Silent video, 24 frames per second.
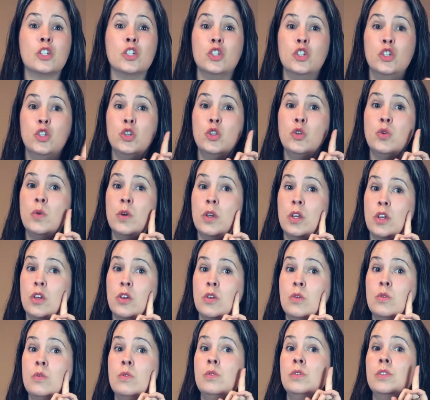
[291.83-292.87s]
do
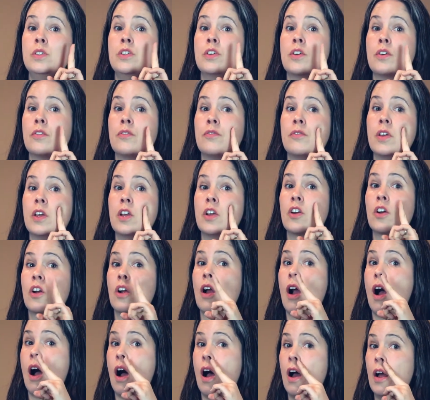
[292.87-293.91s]
use your
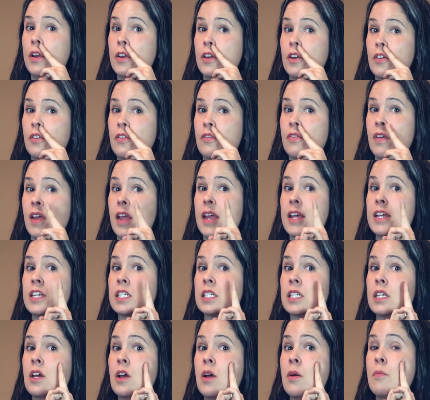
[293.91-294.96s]
finger on your
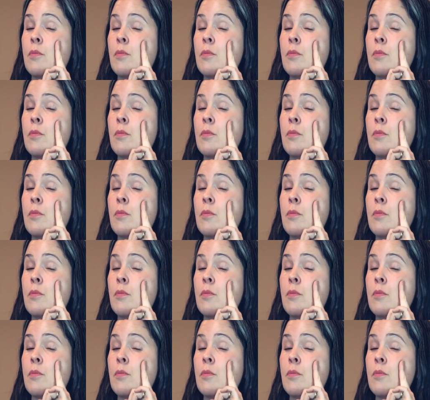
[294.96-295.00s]
face,